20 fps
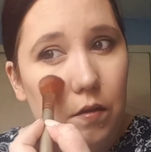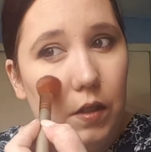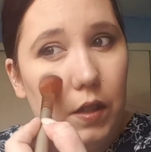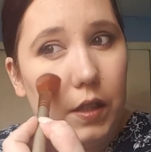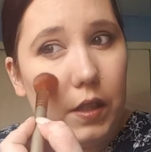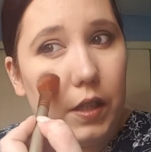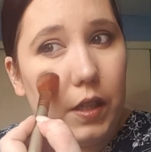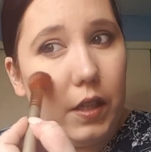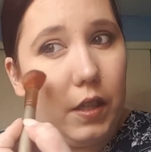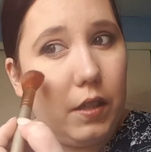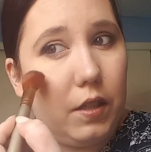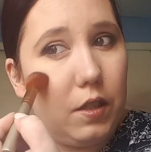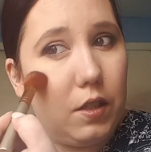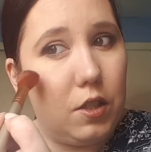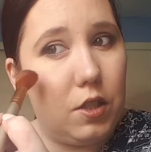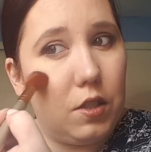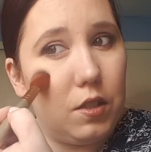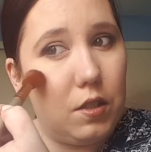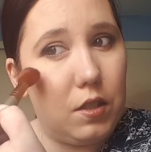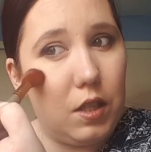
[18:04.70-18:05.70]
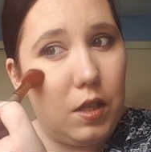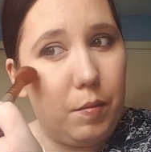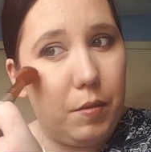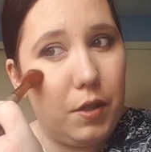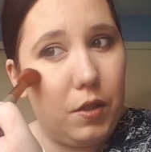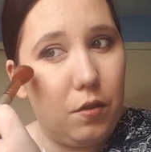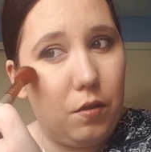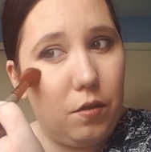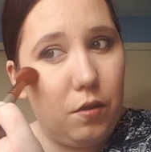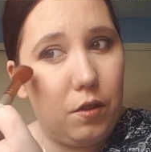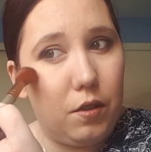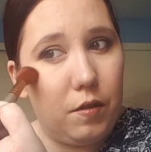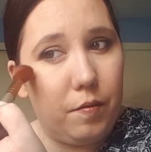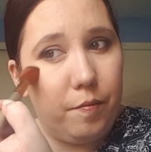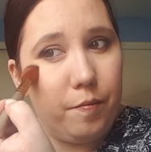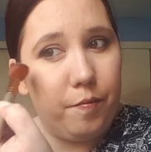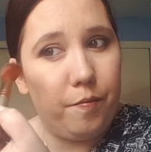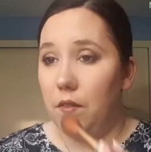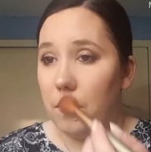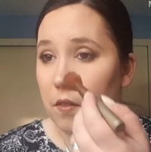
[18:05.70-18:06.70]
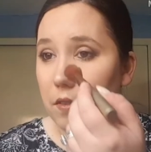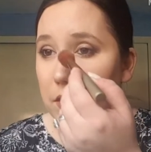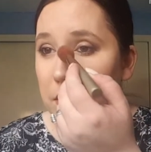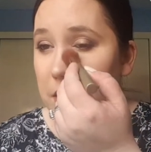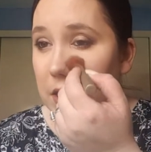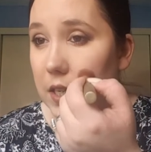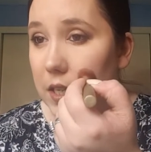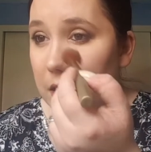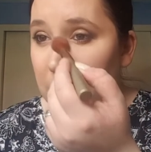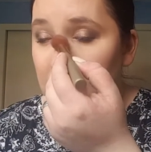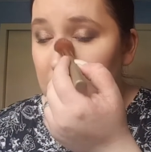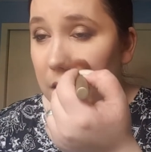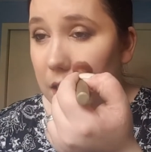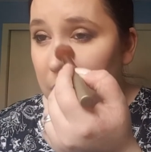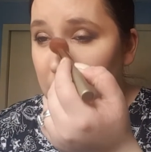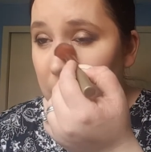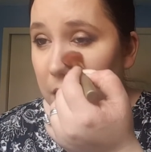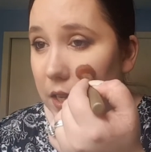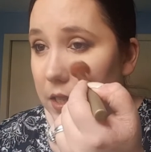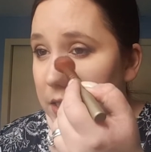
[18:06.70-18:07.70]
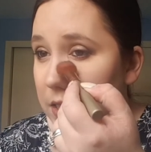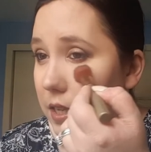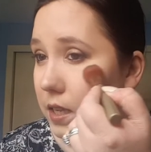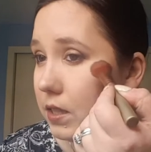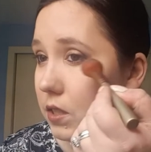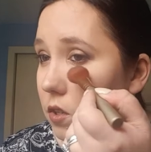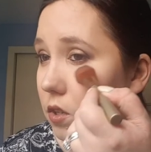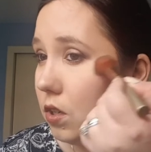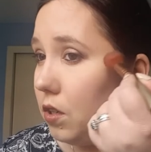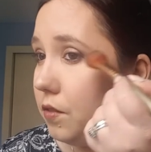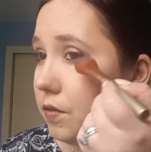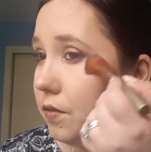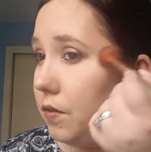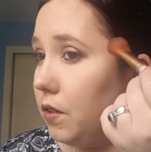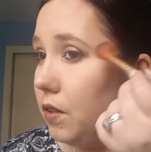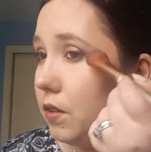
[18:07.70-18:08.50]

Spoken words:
And again, just tapping on. Take any excess off.